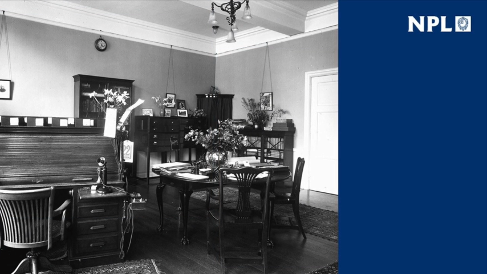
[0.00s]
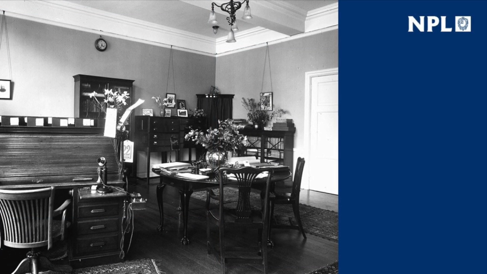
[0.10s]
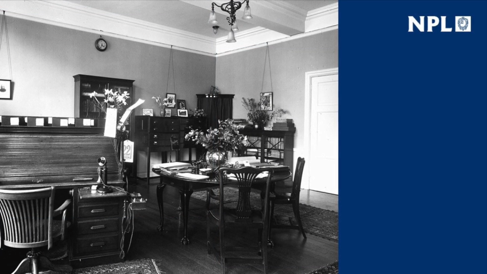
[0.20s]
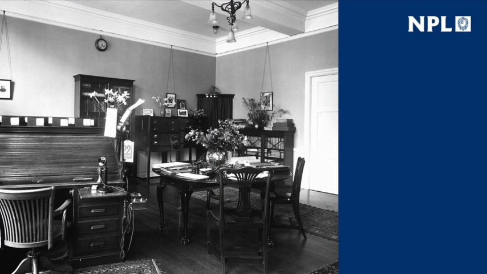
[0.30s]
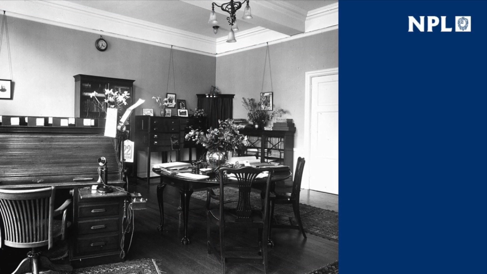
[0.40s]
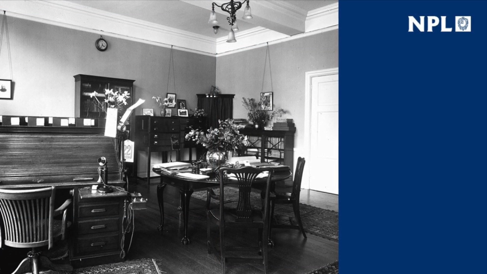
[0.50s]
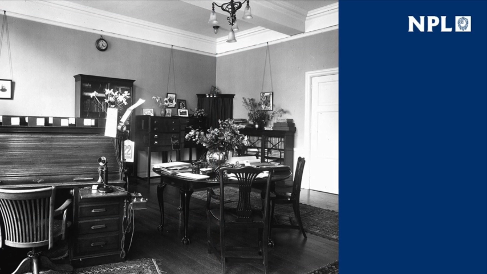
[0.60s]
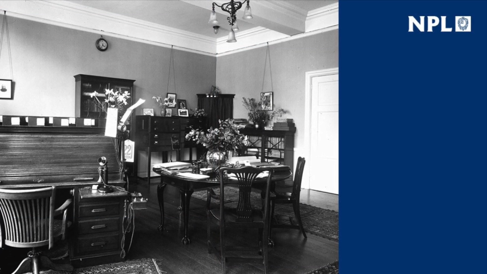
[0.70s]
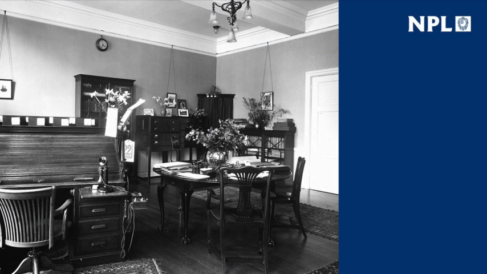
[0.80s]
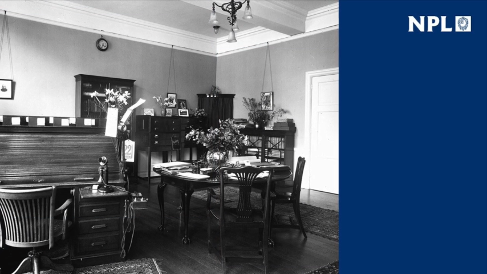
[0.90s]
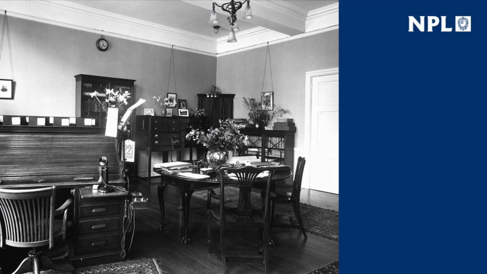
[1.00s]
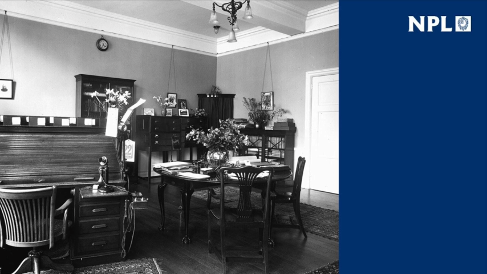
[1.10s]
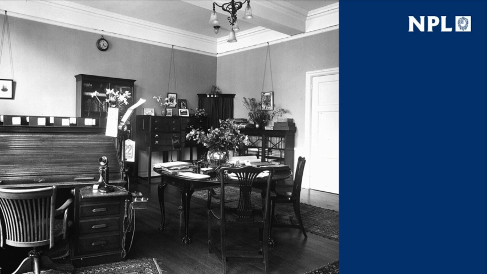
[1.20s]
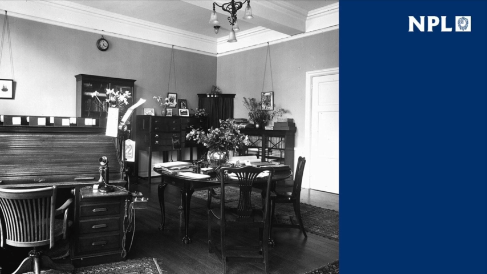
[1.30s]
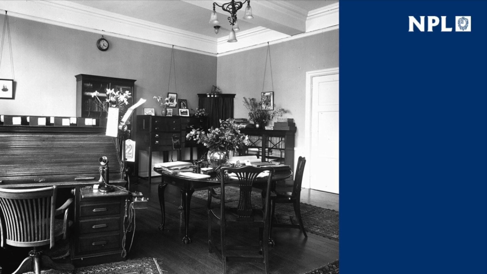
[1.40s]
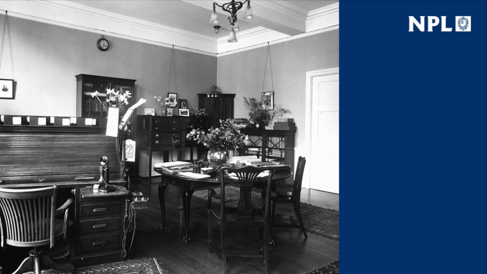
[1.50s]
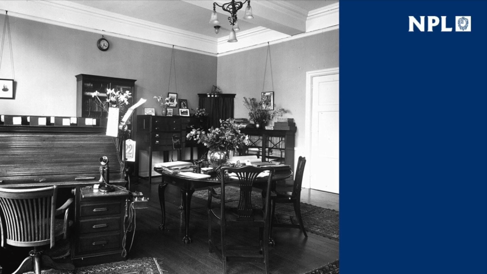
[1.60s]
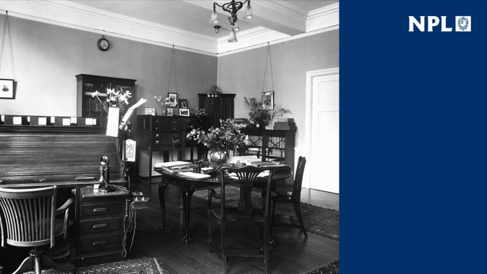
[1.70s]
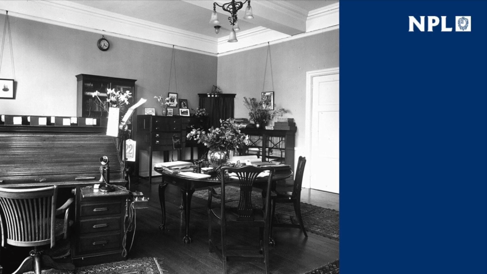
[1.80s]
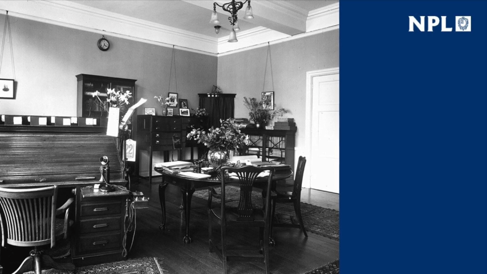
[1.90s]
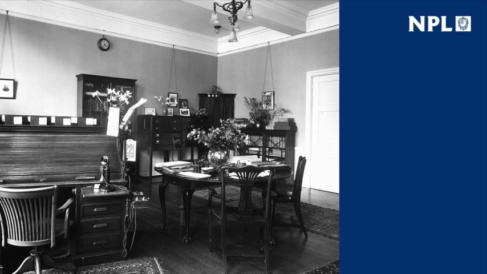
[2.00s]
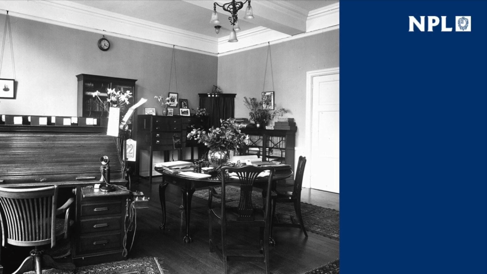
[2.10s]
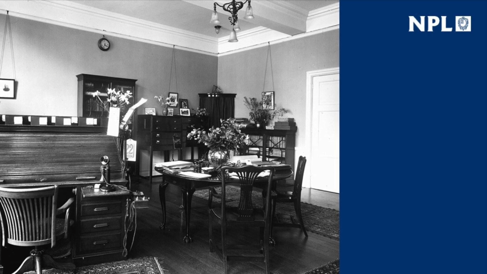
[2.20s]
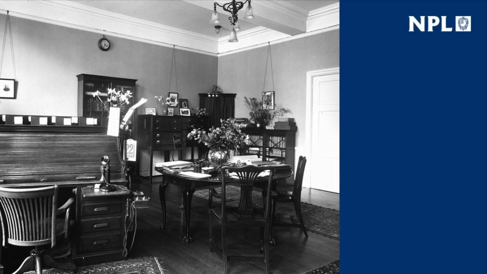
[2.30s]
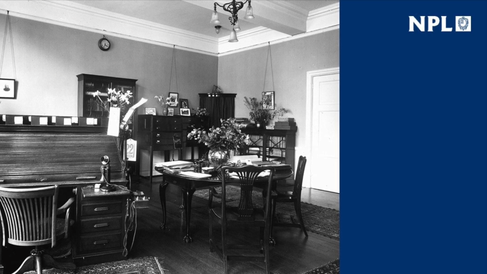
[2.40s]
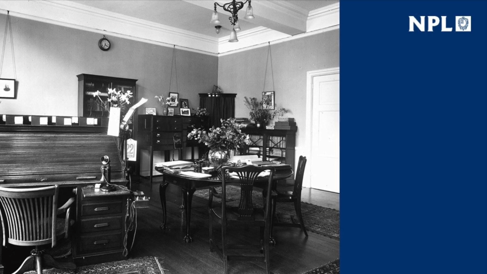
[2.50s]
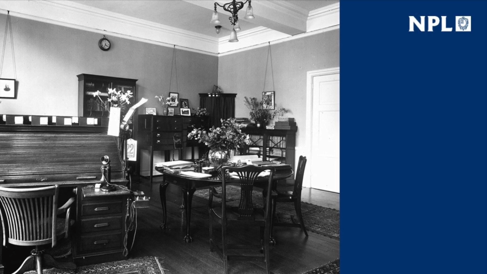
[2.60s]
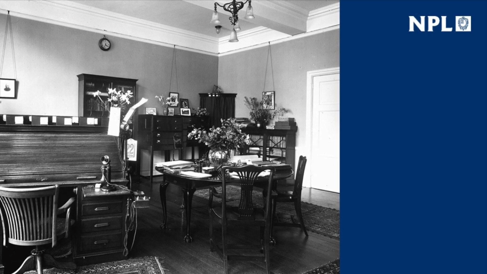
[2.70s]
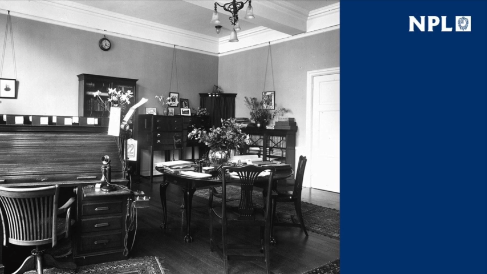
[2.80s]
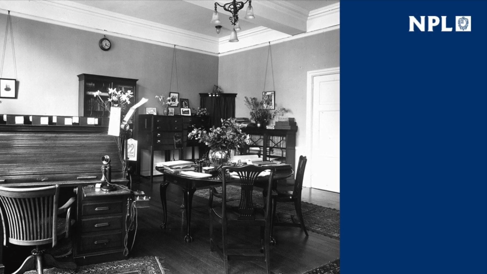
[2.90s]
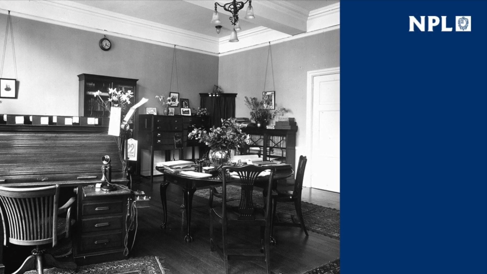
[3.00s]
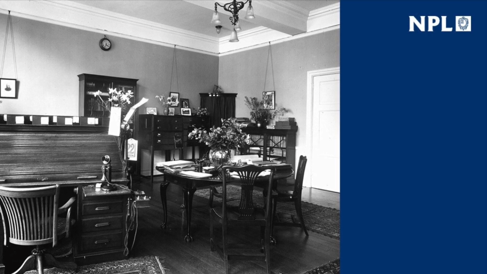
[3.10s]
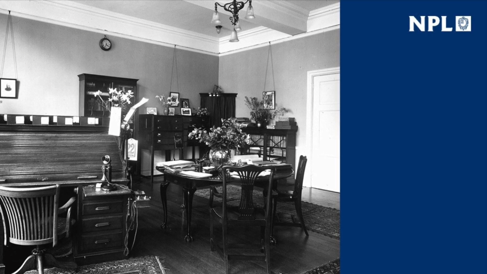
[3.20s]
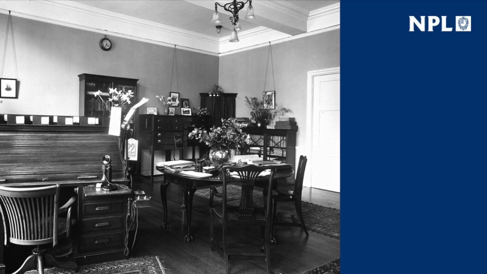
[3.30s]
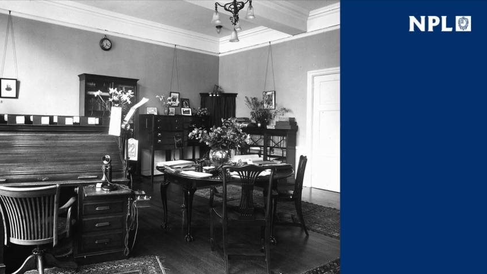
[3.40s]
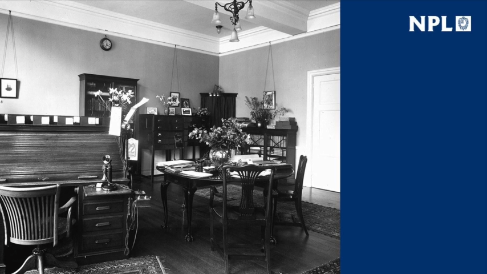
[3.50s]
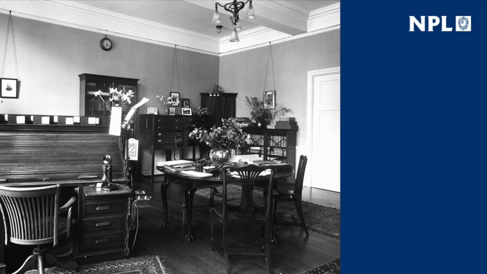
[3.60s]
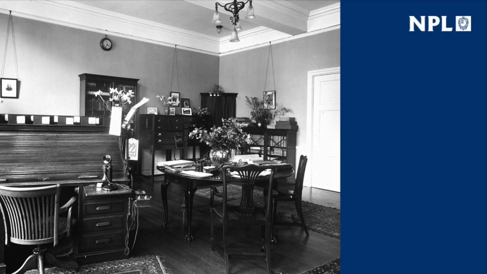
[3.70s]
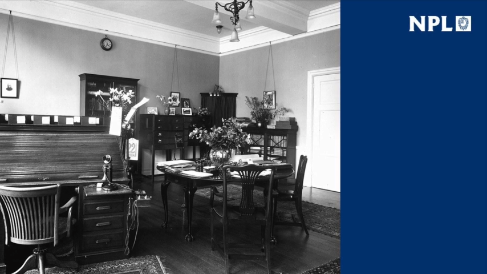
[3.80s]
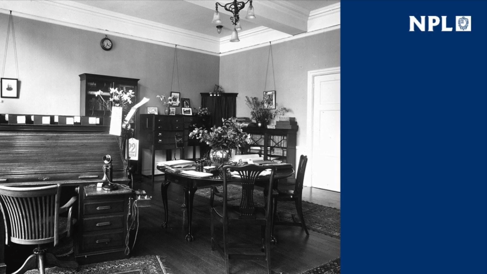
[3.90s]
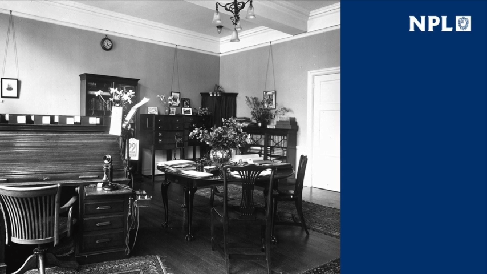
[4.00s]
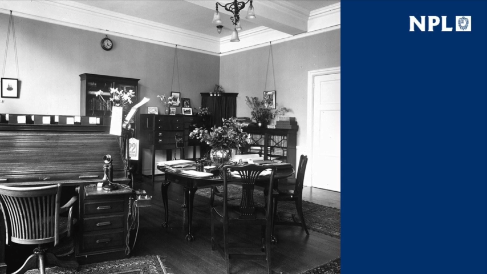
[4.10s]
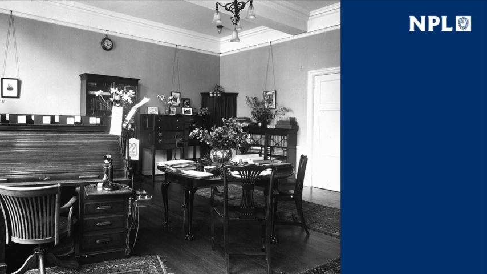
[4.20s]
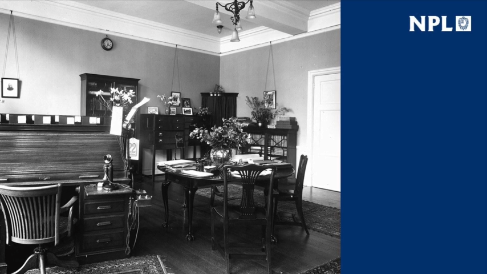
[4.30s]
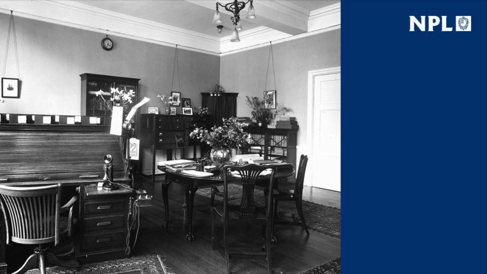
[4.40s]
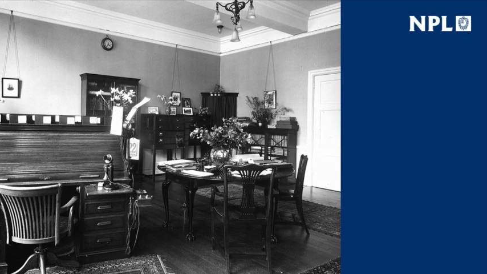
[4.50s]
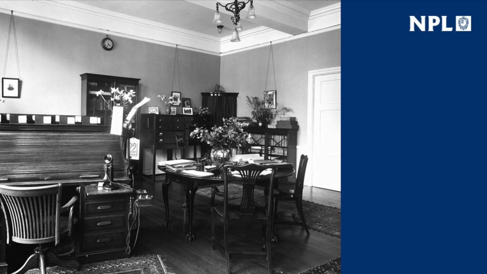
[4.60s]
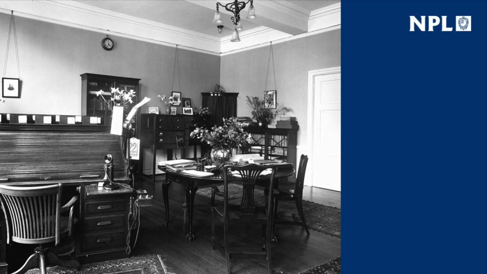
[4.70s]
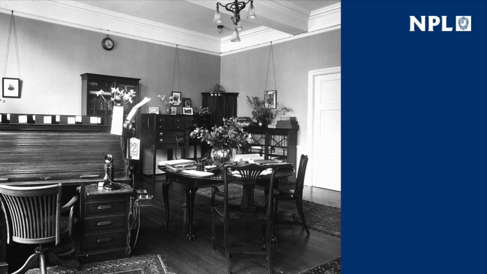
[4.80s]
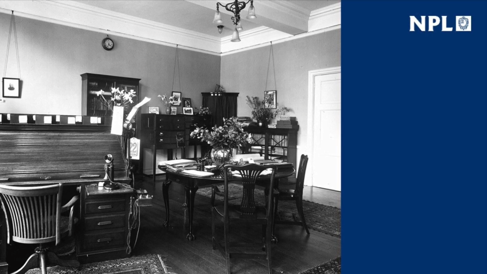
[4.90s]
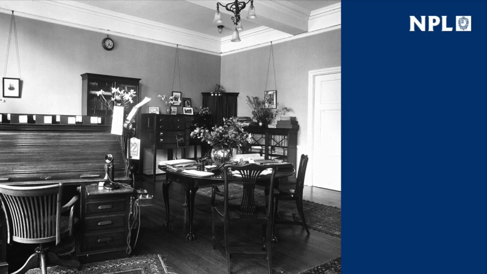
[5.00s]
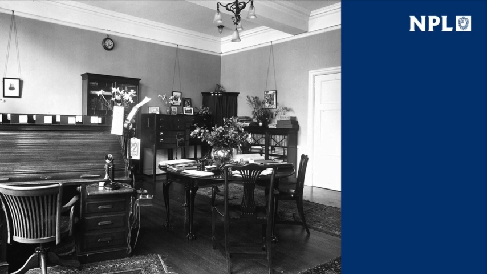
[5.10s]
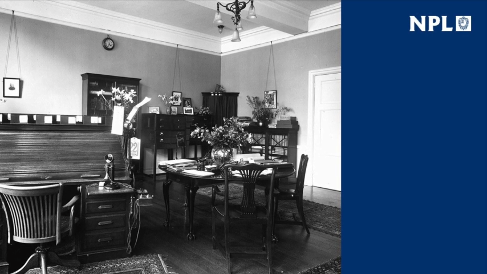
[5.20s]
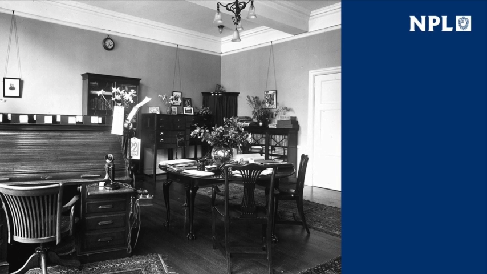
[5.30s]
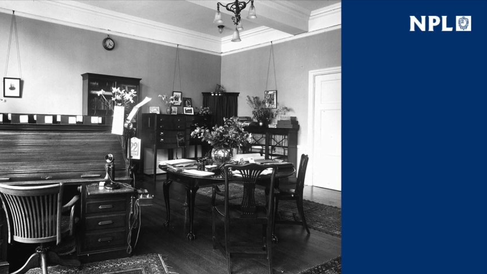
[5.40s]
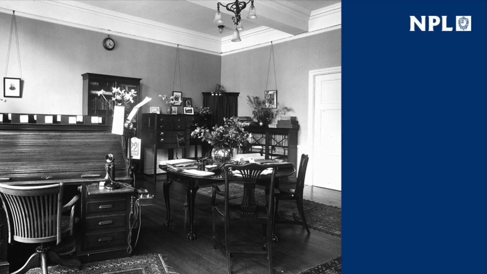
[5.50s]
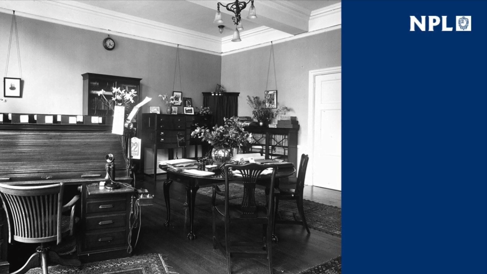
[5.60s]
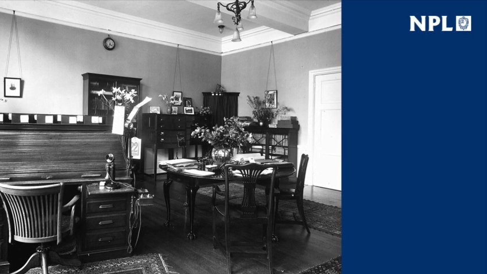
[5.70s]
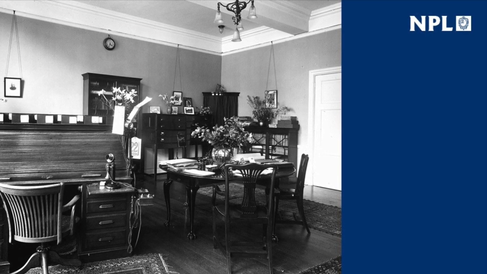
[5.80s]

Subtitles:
No face is visible, so there are no lips to read.